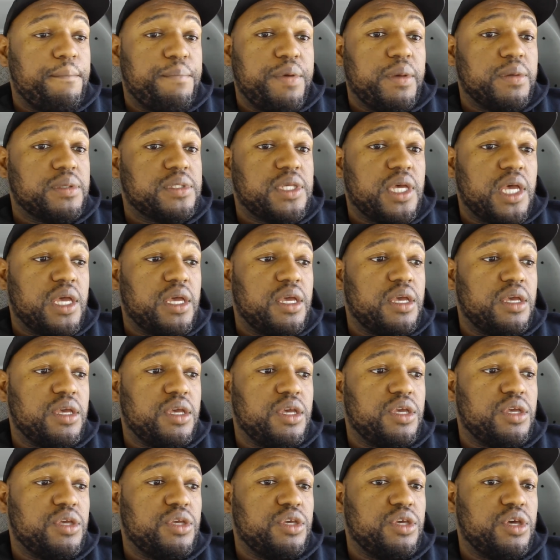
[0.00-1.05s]
people say,
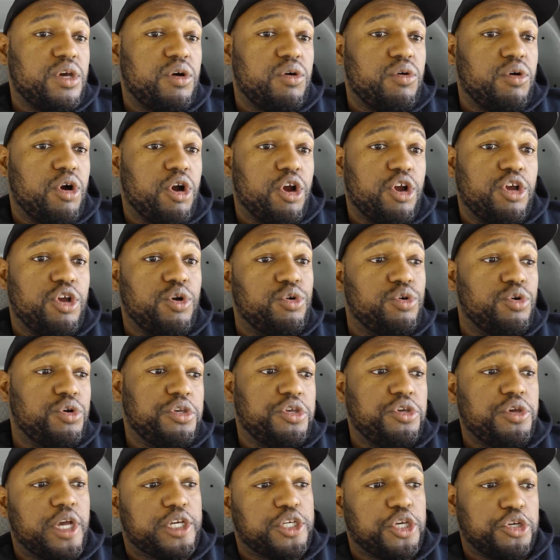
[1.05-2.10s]
you know,
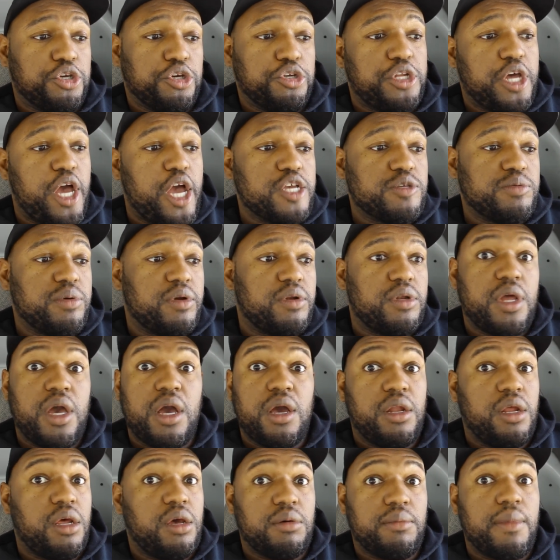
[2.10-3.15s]
your diet's perfect. No,
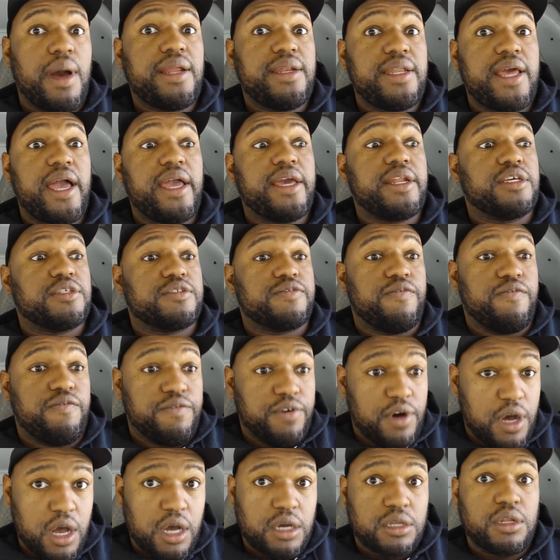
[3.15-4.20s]
my diet is
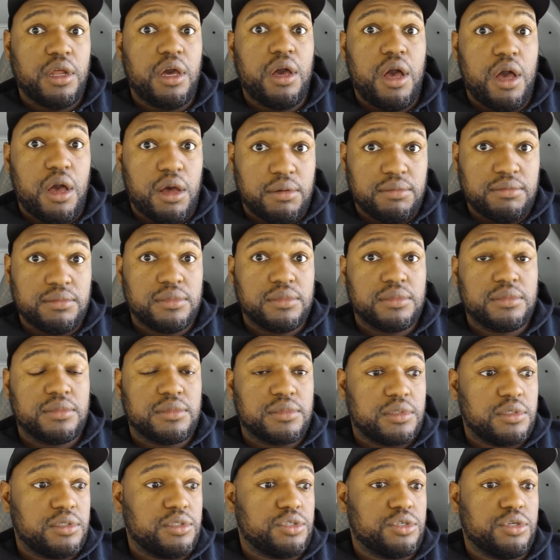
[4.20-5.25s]
fucked up.
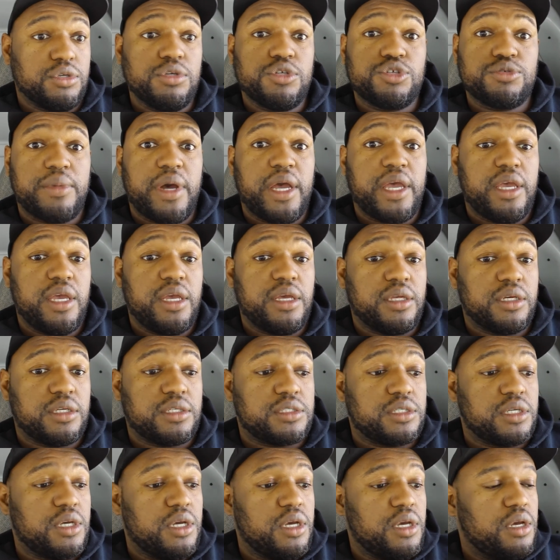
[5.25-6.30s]
Excuse my
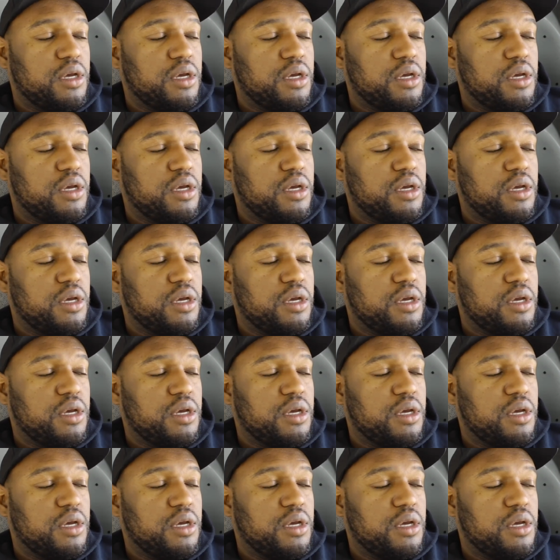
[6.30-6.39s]
English.